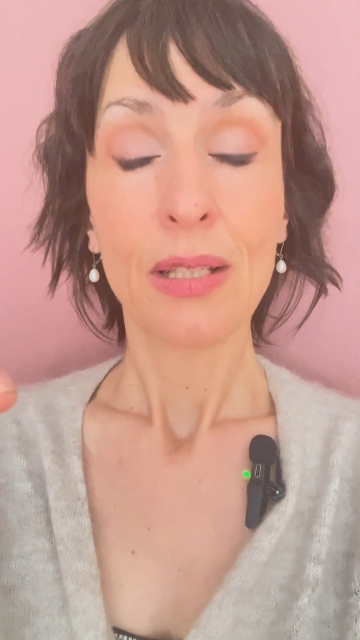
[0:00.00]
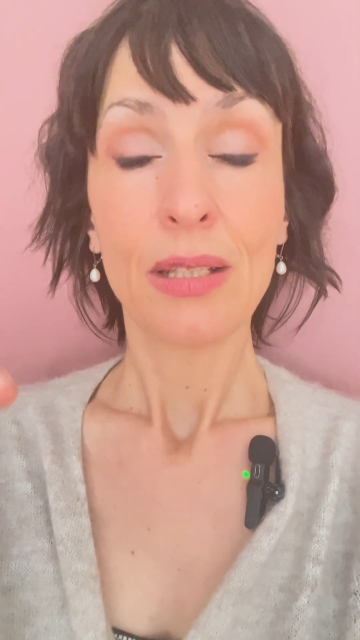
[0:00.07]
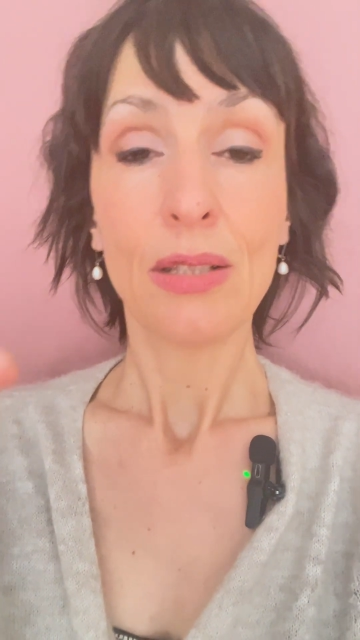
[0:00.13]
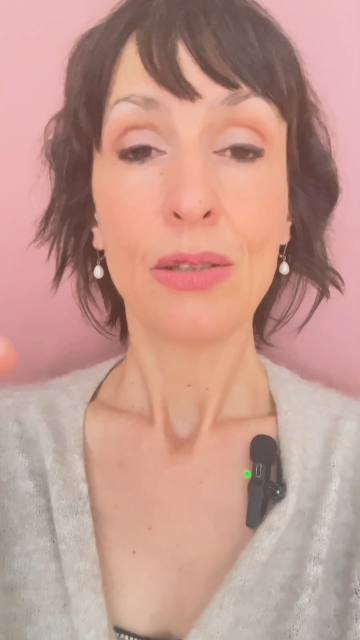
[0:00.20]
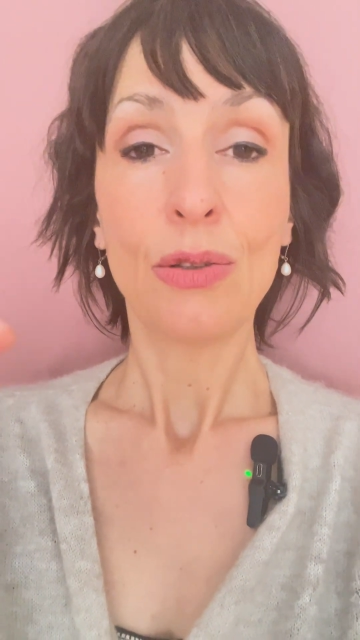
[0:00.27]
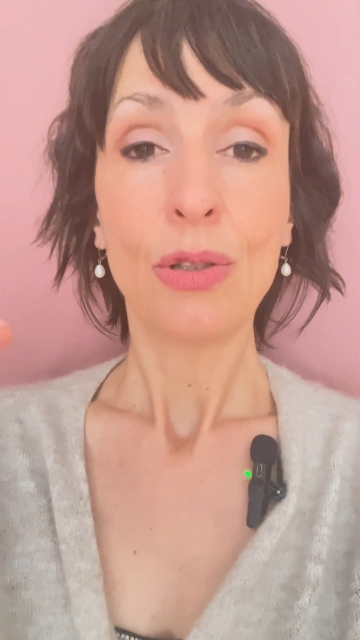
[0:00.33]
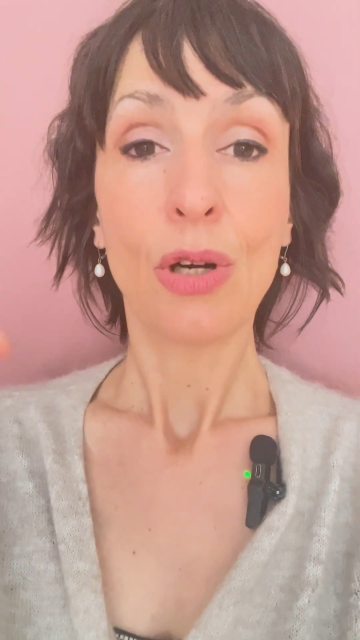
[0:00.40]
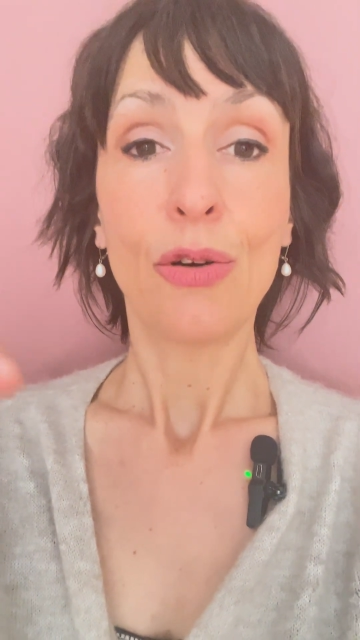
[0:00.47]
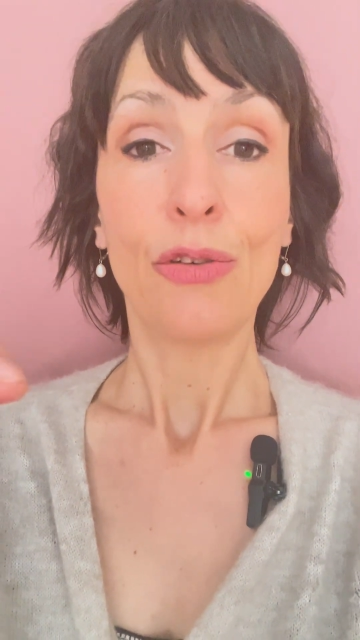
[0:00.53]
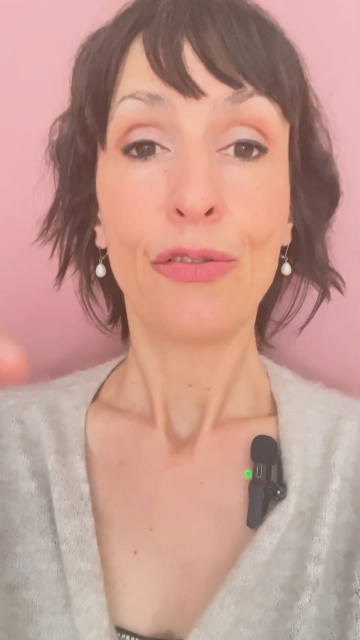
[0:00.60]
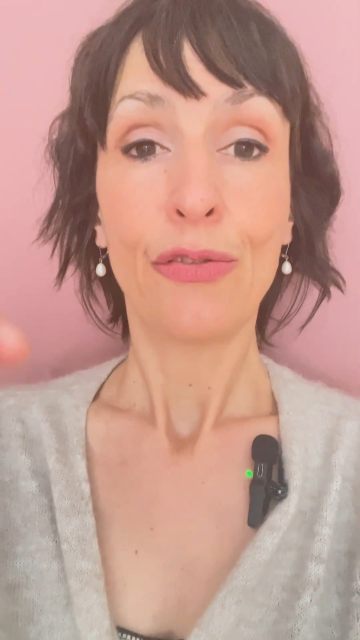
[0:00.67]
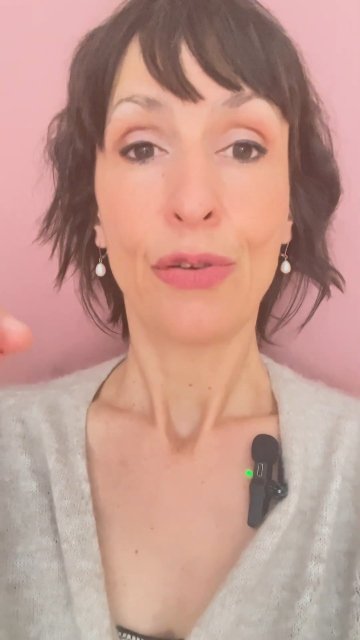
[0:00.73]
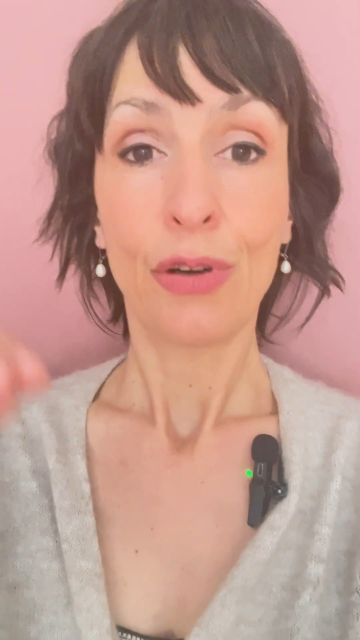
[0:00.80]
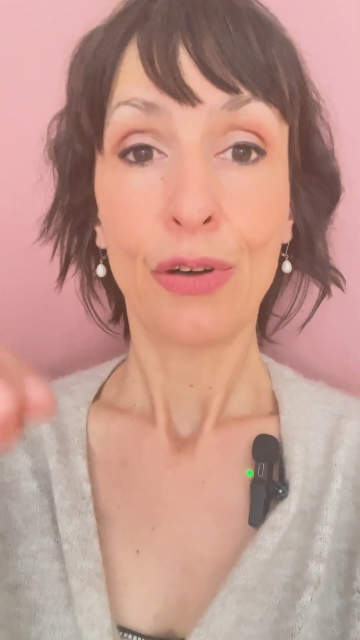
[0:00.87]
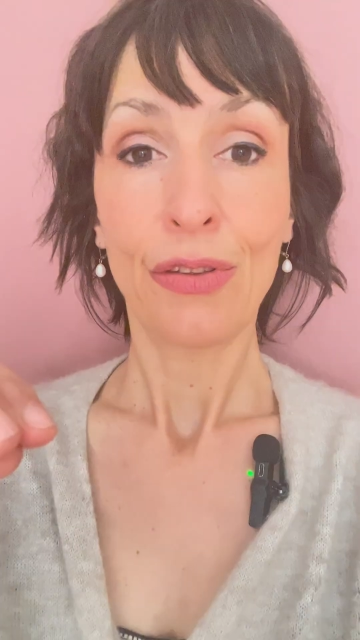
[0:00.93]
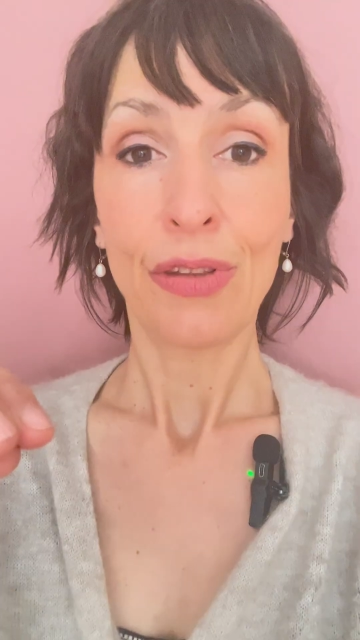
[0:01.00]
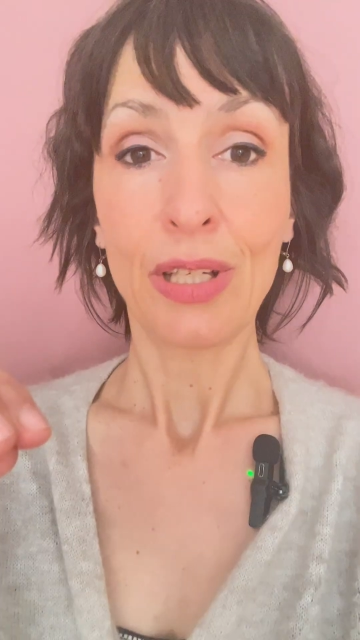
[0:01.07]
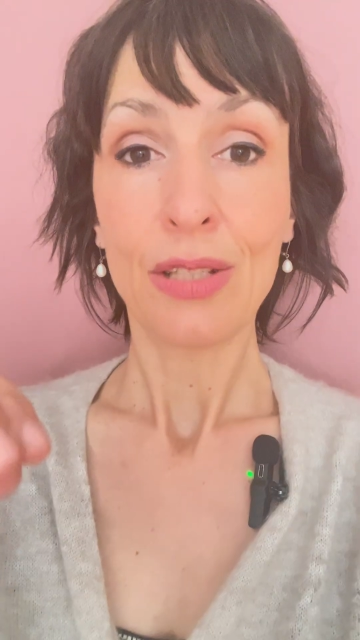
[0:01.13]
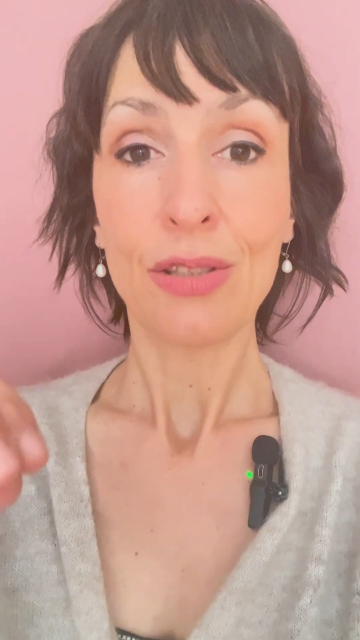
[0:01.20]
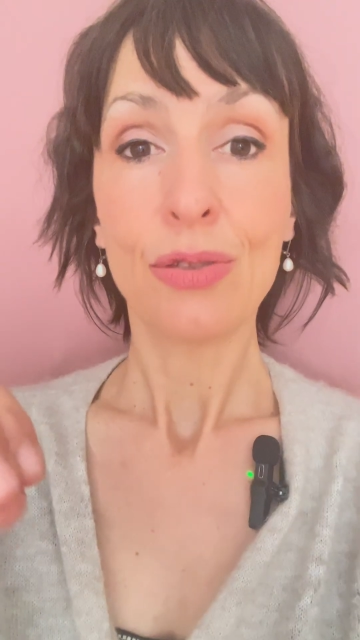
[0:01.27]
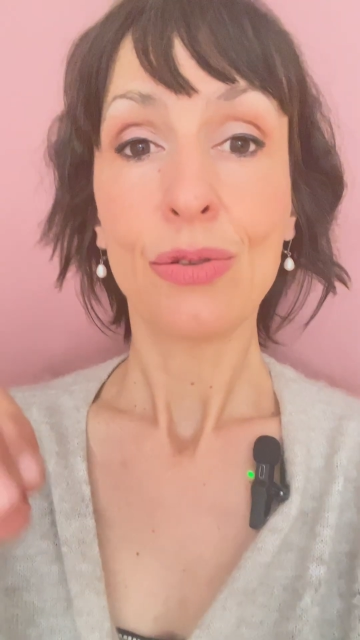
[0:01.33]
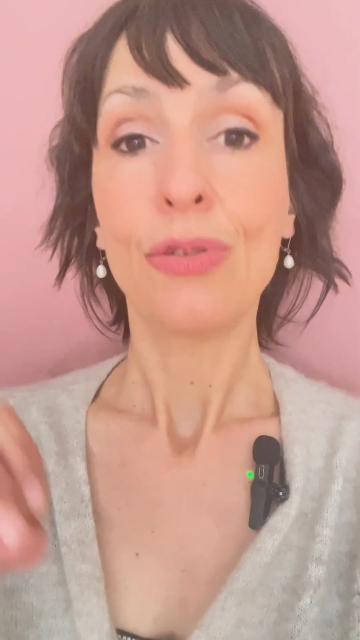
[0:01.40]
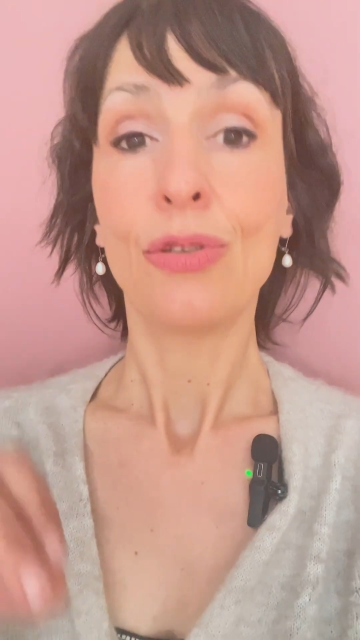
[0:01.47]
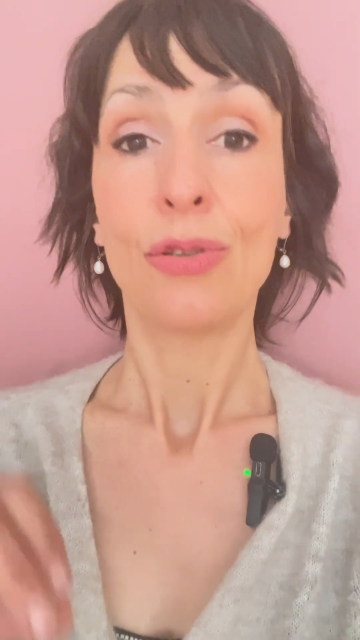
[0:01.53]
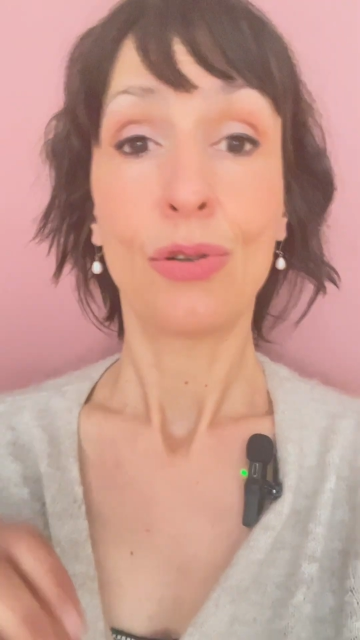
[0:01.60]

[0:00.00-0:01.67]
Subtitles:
you go further into the